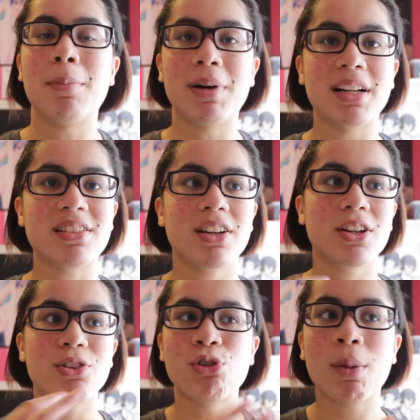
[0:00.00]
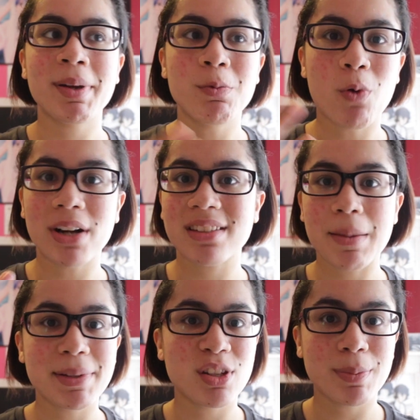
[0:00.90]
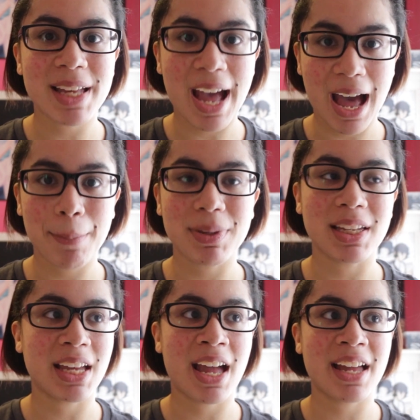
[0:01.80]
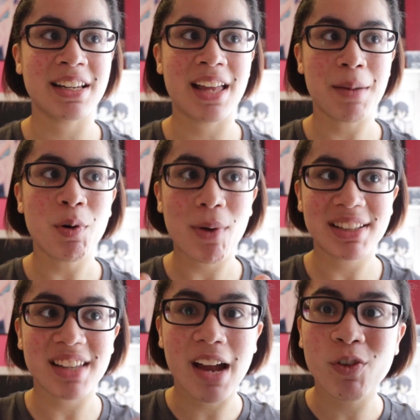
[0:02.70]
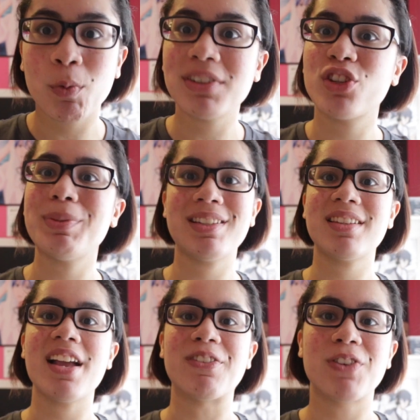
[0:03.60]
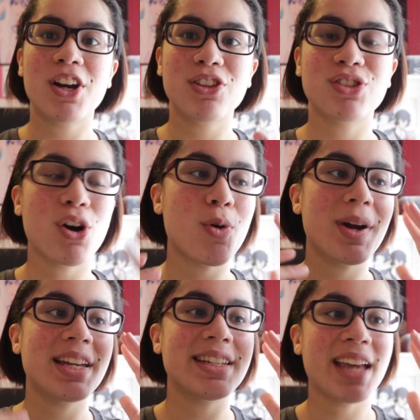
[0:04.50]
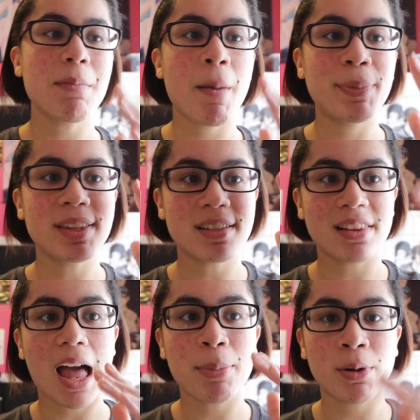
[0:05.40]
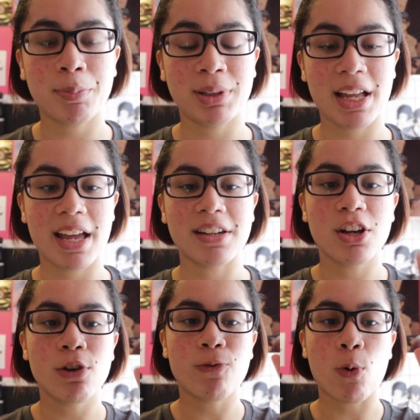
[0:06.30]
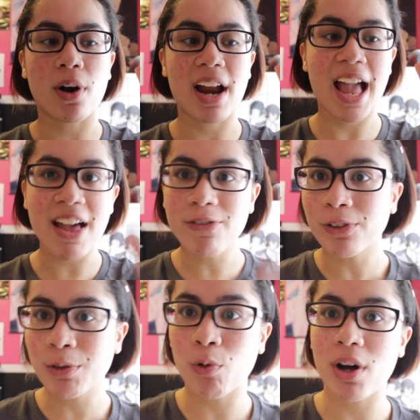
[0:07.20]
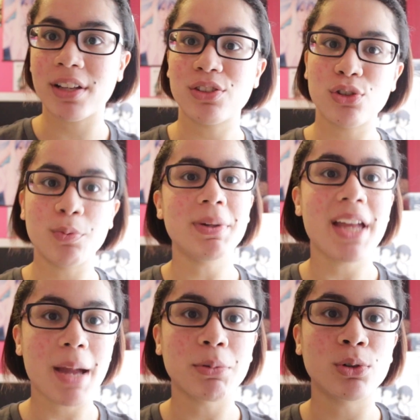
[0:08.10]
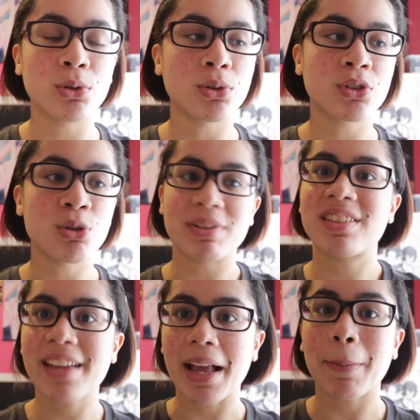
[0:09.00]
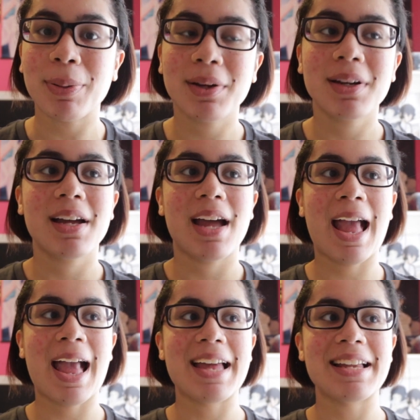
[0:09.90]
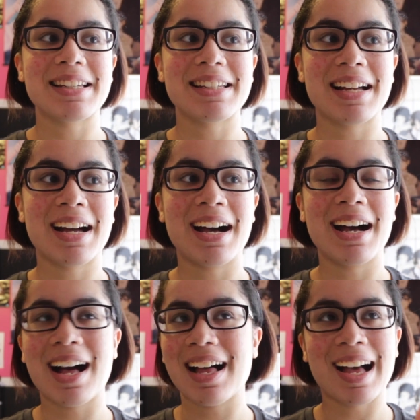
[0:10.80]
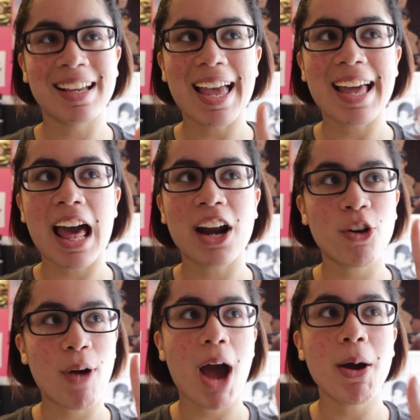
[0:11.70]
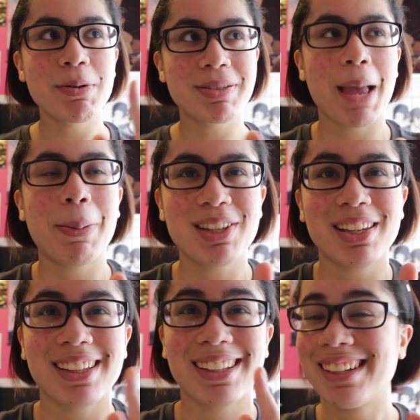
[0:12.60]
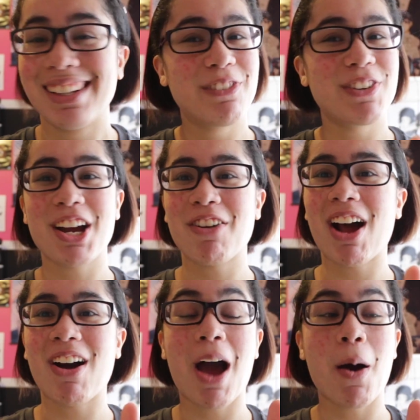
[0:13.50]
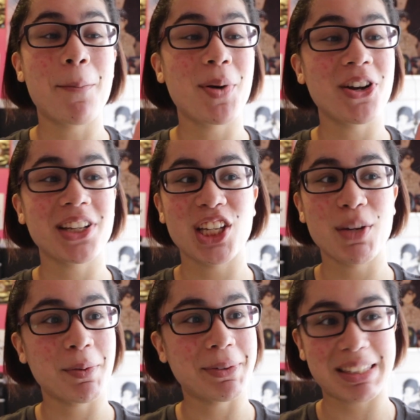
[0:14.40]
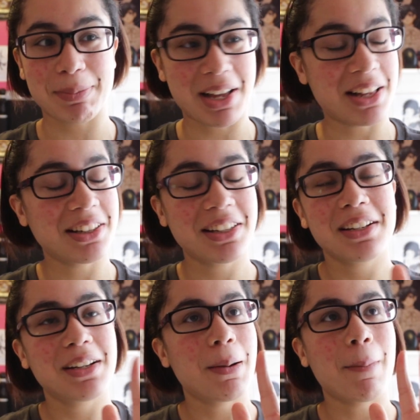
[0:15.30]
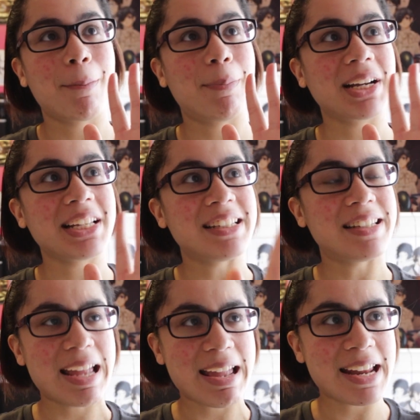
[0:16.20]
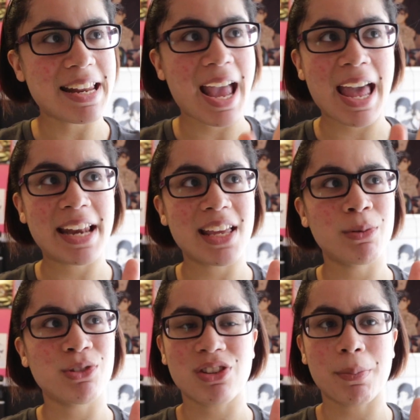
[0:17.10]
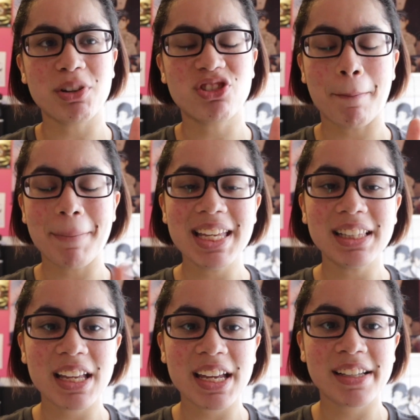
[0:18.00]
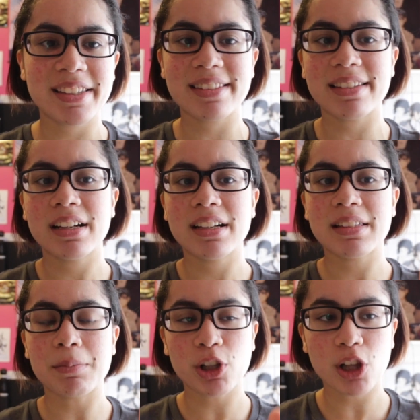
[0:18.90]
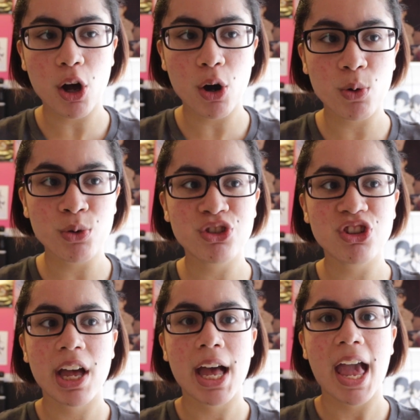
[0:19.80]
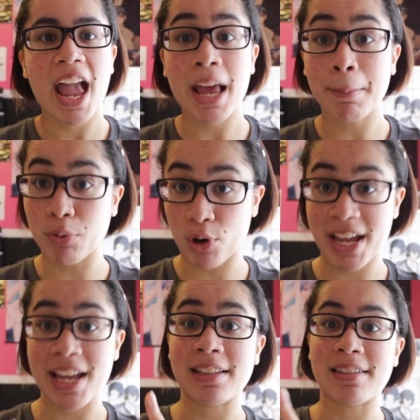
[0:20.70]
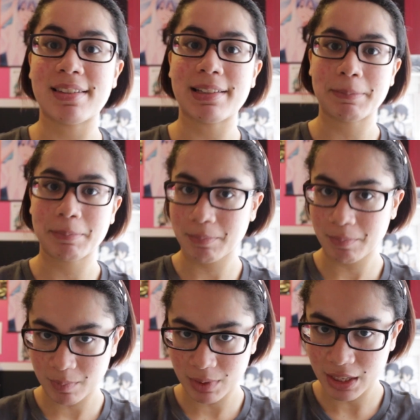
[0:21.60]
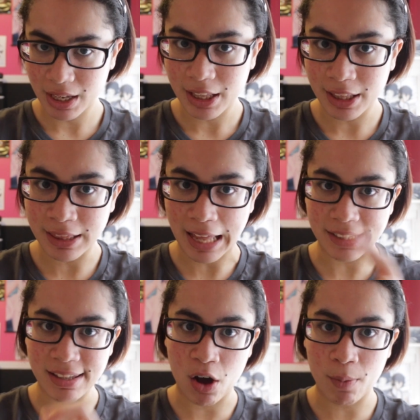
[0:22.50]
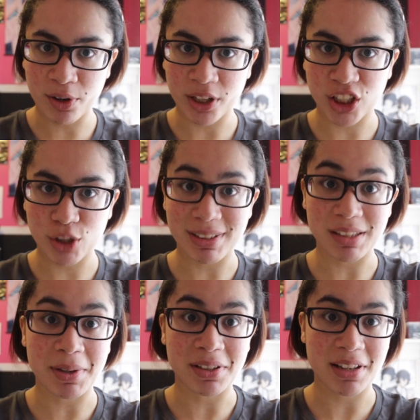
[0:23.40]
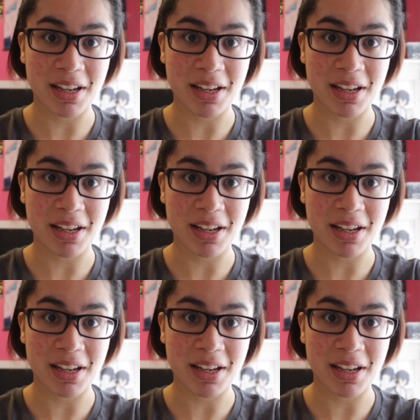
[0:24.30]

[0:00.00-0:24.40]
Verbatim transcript: but Norman wants Emma to be happy and Emma wants everyone to be safe. So he came up with this elaborate plan for everyone to be able to escape. And again, I don't know how he was able to figure out how a burning human would smell, but he did. And it was just a bunch of meat links, some clothes, and braids. That's how a burning human smells